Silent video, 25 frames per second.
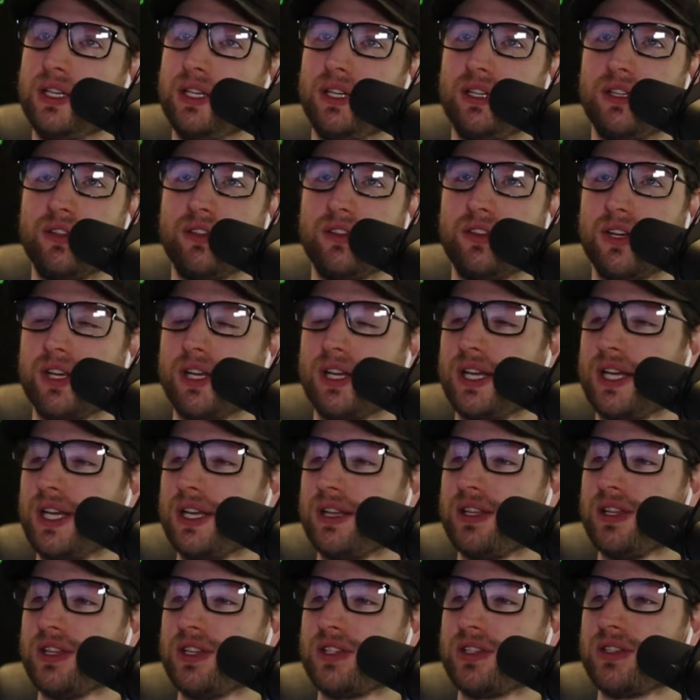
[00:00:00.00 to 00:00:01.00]
they're going to
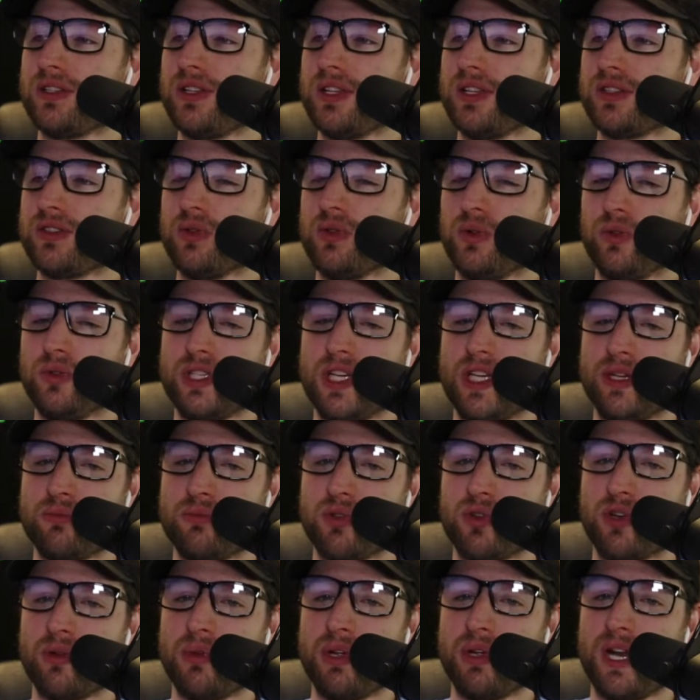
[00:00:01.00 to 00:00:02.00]
get this dual team
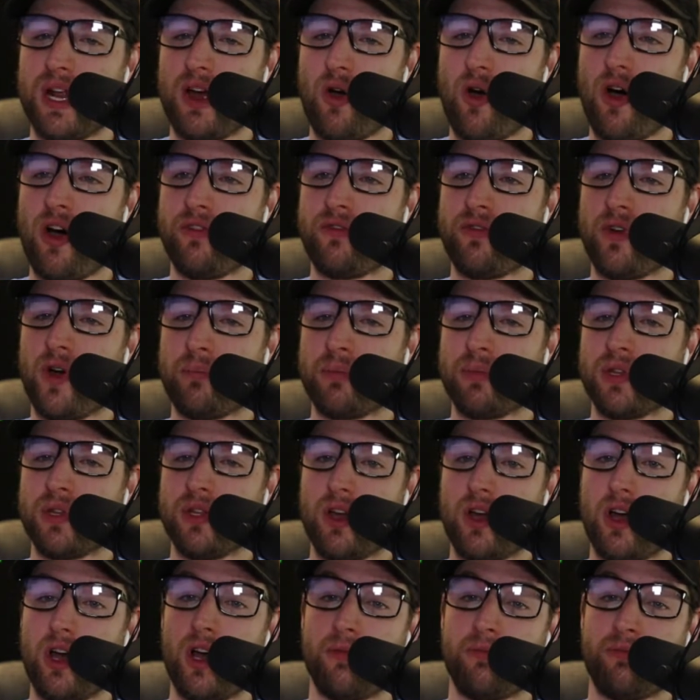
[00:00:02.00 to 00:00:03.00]
tournament off
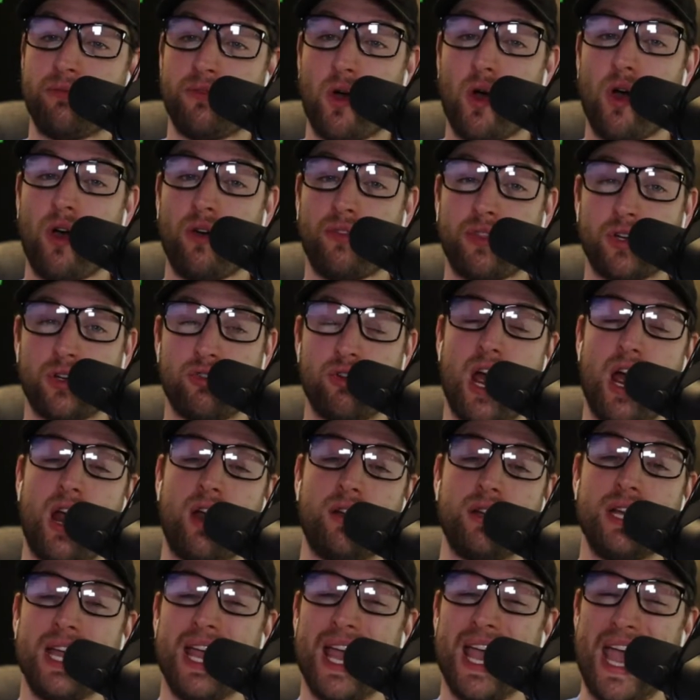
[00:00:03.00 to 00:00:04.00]
the
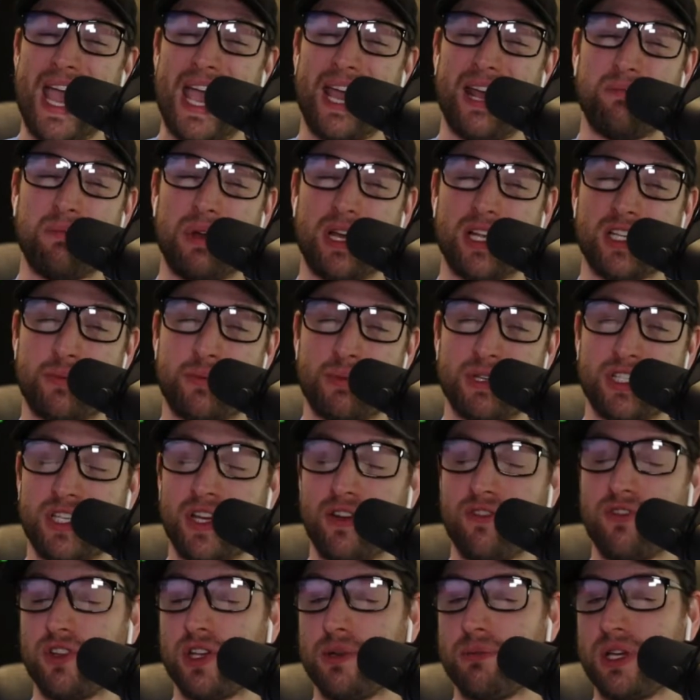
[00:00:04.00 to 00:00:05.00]
ground, and
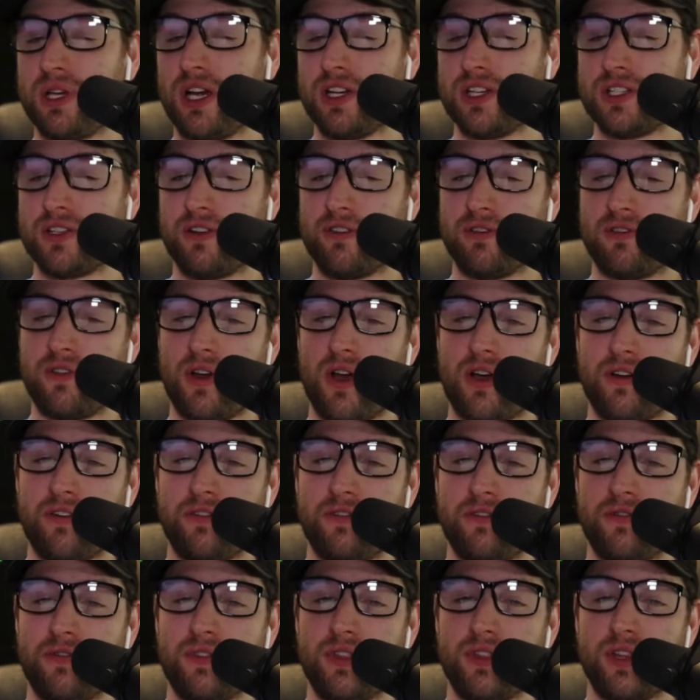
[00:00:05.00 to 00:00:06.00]
specifically because of
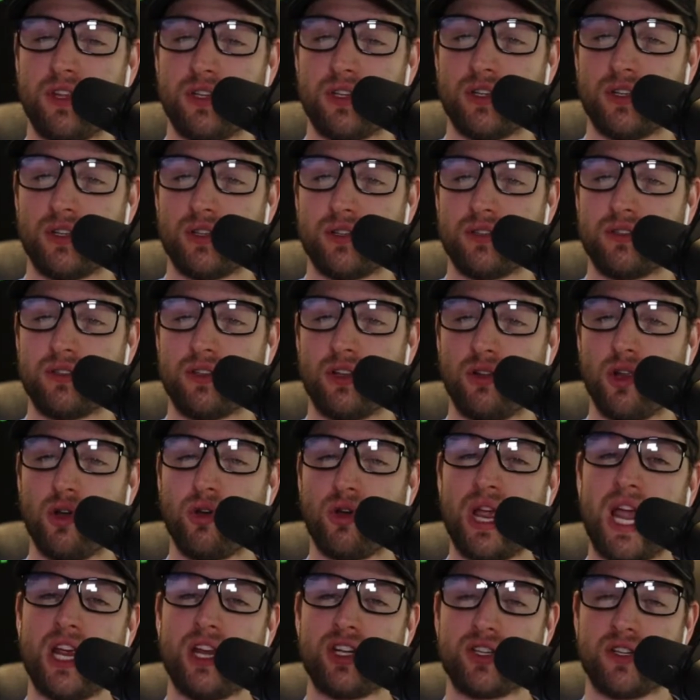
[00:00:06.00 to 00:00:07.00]
the
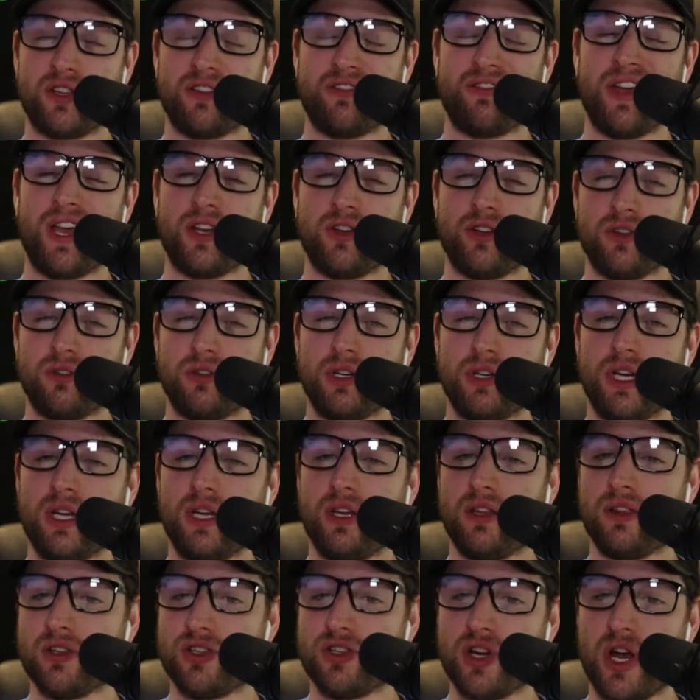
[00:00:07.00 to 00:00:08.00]
location, the venue,
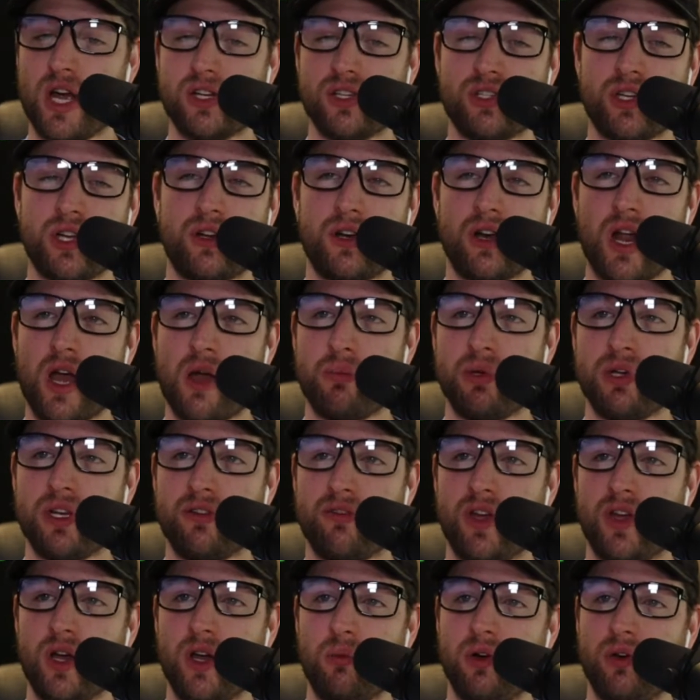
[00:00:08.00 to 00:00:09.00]
the Giant Center not being
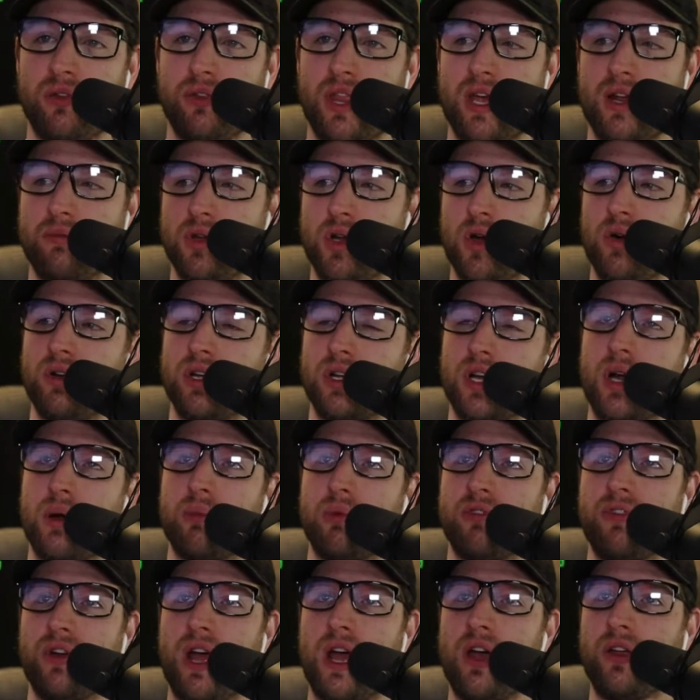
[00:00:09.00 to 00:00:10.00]
available, and then going to
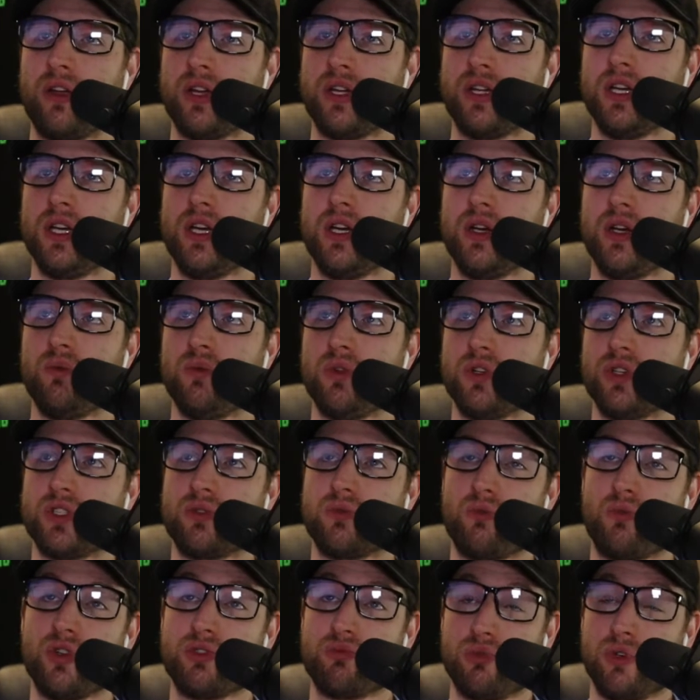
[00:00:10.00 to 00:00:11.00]
Cumberland Valley was
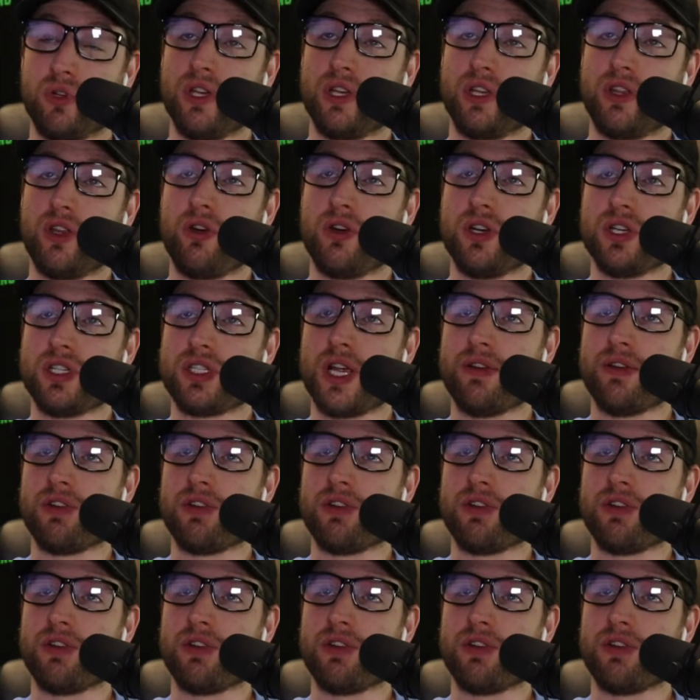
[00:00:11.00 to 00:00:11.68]
really the only saving